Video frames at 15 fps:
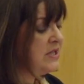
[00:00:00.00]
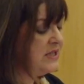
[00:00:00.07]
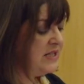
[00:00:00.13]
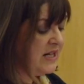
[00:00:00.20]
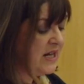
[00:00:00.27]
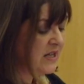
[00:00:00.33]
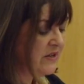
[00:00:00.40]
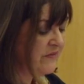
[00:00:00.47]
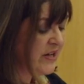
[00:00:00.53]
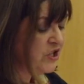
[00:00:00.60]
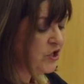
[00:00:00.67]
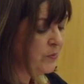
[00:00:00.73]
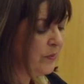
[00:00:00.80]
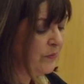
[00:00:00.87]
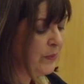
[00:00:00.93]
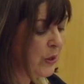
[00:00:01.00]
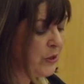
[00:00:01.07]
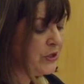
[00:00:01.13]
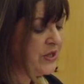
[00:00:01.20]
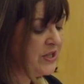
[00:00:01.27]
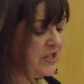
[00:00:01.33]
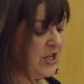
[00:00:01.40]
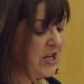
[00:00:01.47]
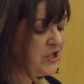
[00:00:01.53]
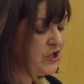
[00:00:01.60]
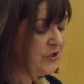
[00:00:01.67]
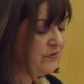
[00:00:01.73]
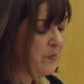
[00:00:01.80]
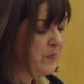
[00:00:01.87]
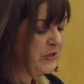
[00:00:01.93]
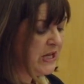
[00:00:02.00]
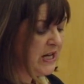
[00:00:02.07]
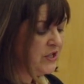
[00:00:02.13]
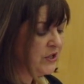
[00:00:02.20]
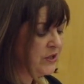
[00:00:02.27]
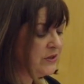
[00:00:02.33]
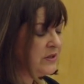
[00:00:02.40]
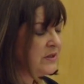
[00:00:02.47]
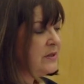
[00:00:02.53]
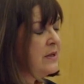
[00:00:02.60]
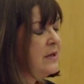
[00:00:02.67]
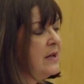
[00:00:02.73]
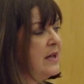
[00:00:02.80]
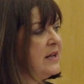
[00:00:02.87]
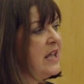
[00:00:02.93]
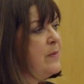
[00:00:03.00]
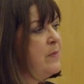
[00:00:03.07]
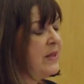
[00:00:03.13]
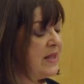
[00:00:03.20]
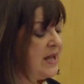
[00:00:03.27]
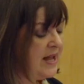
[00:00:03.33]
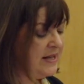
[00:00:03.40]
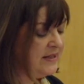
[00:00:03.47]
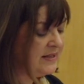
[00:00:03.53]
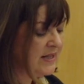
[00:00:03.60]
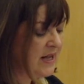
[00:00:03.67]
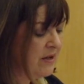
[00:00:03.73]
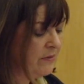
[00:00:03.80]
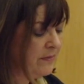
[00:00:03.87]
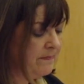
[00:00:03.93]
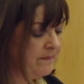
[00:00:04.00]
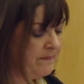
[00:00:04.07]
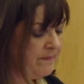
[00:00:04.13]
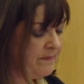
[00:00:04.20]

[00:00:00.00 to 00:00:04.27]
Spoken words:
and digging the vegetable plot at the dacha for potatoes and keeping their heads down.